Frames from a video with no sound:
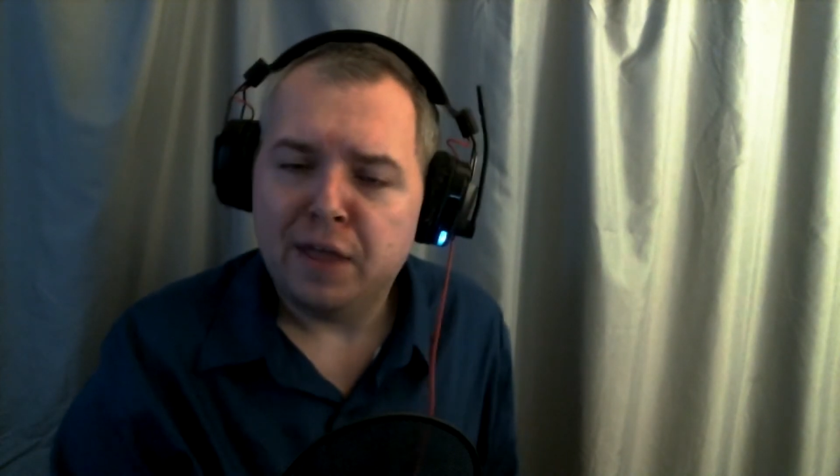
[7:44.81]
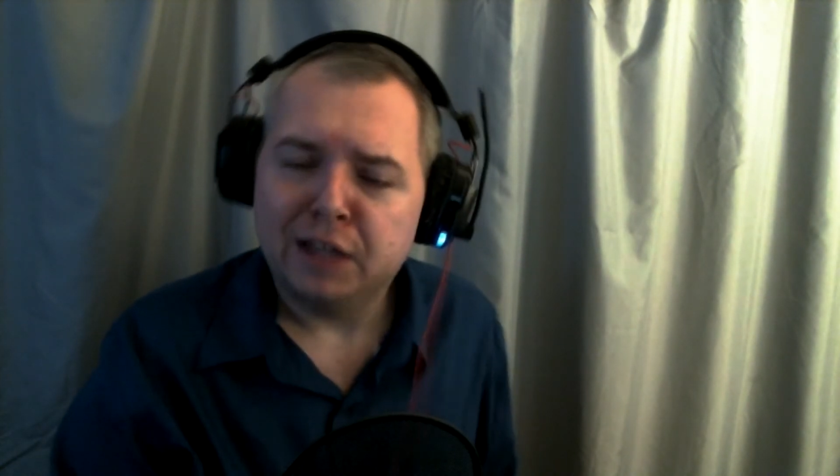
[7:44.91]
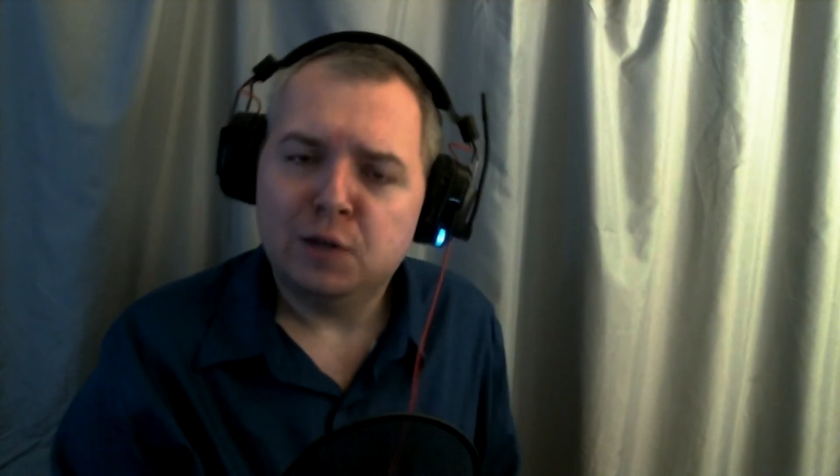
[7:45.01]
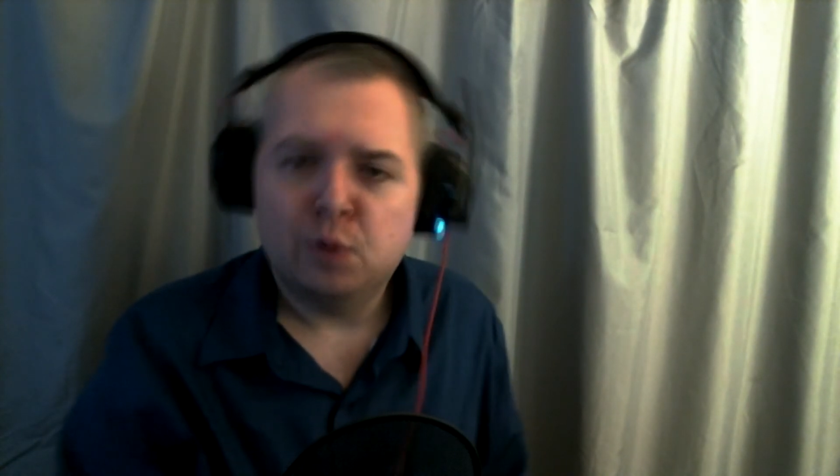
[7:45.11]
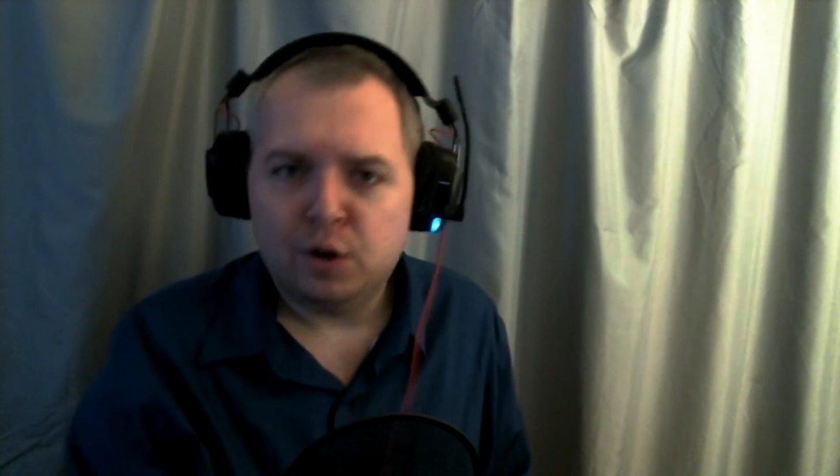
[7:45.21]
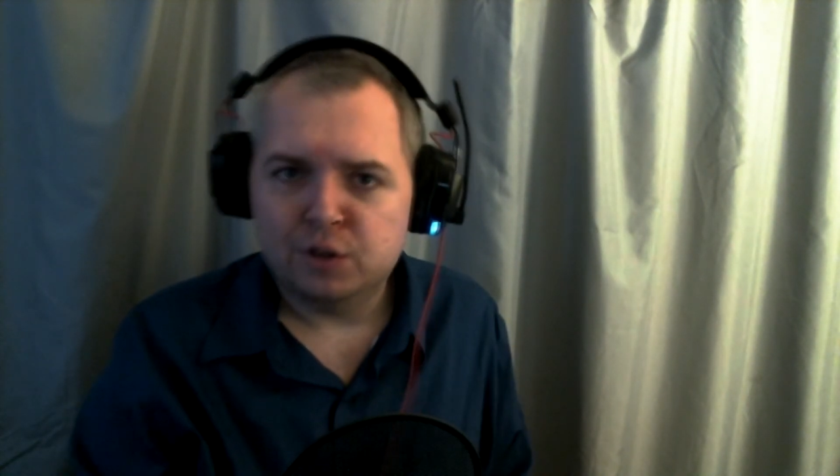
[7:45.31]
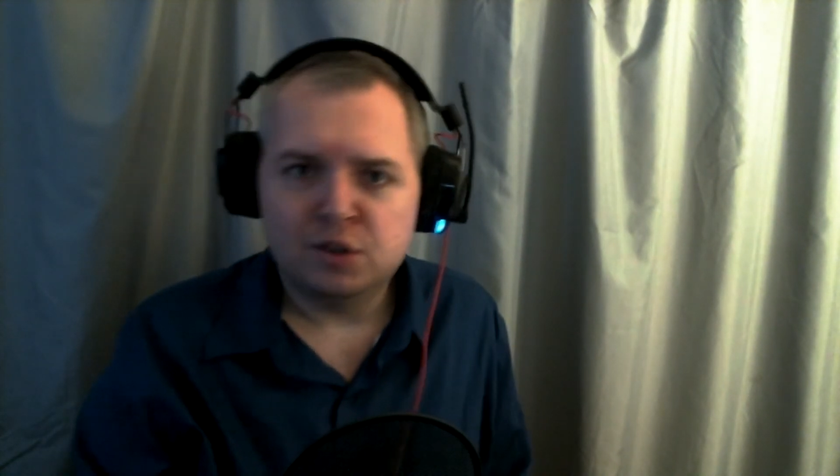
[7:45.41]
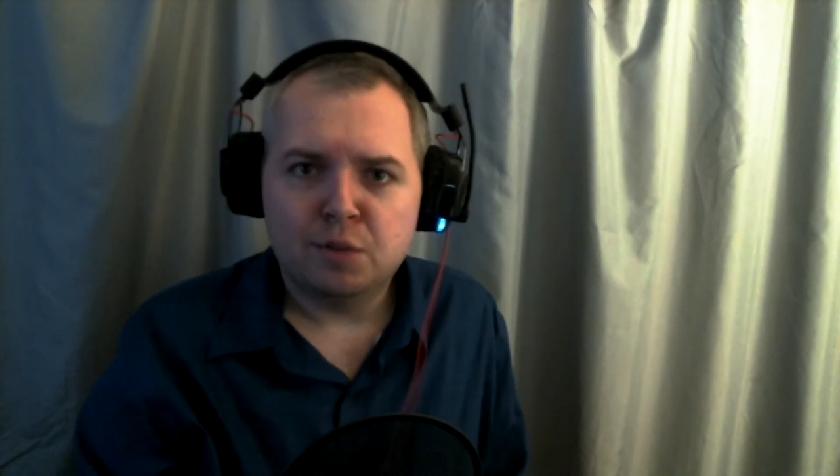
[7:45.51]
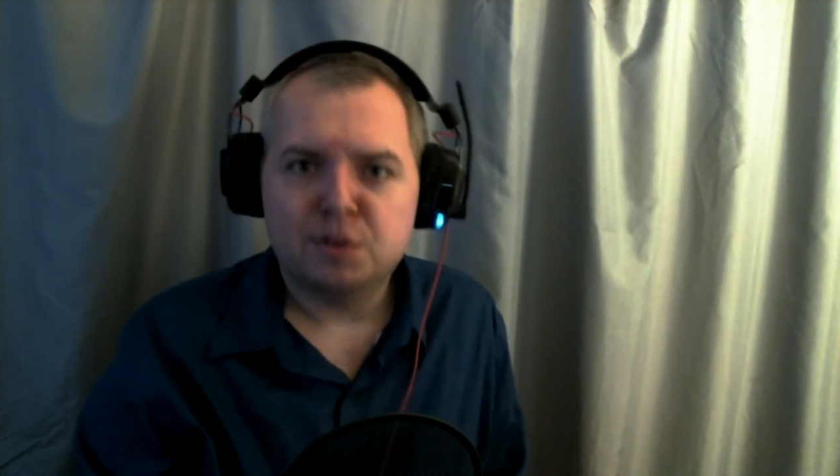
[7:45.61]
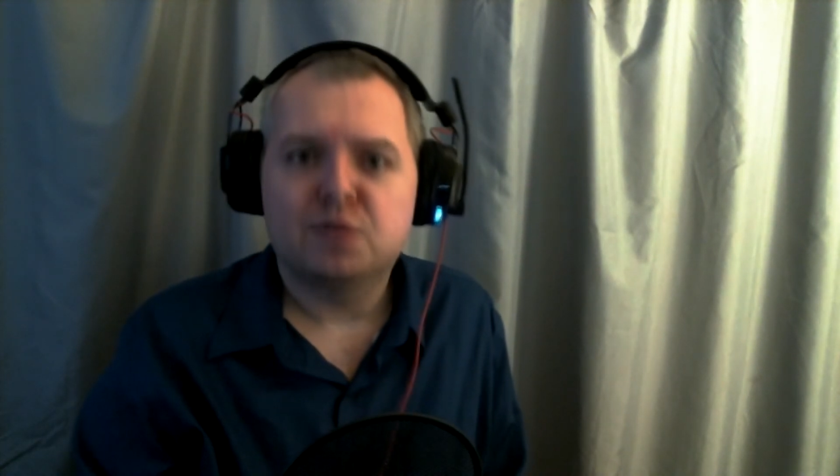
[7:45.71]
Thank you all
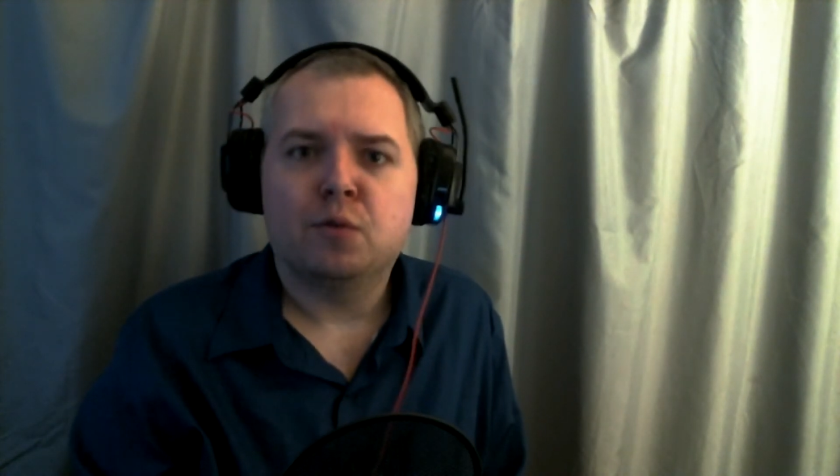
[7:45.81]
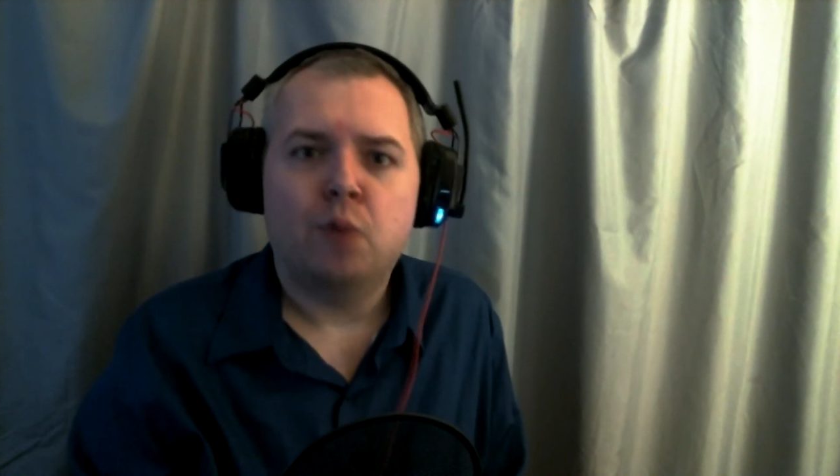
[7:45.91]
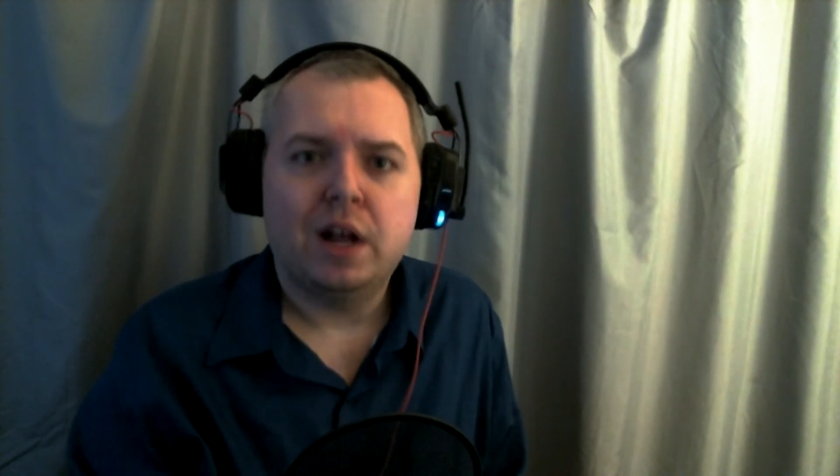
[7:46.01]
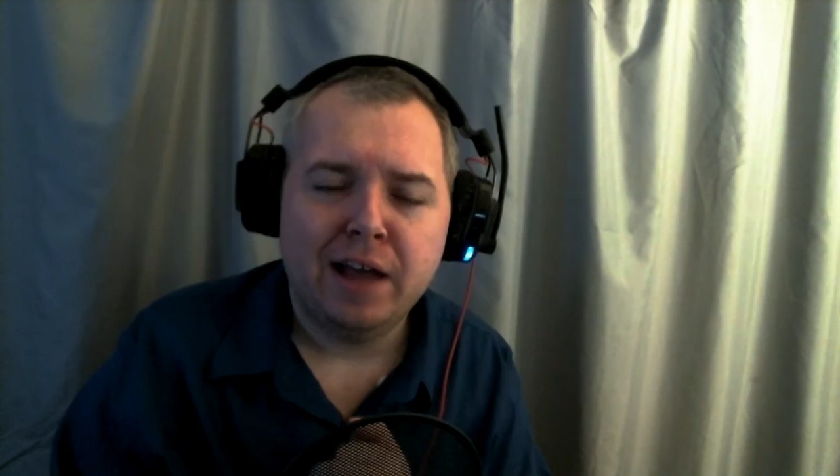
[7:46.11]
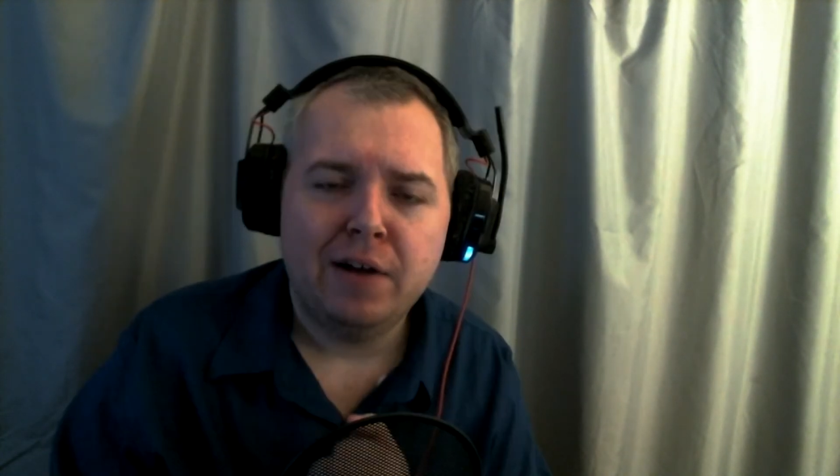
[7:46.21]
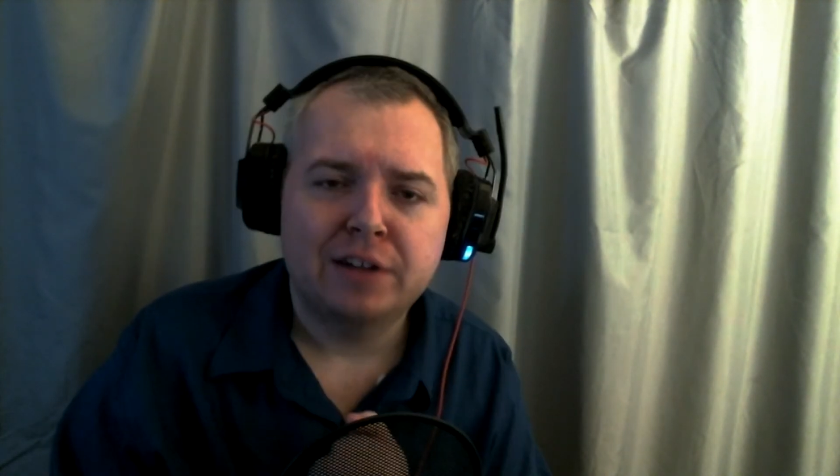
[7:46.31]
so much for watching.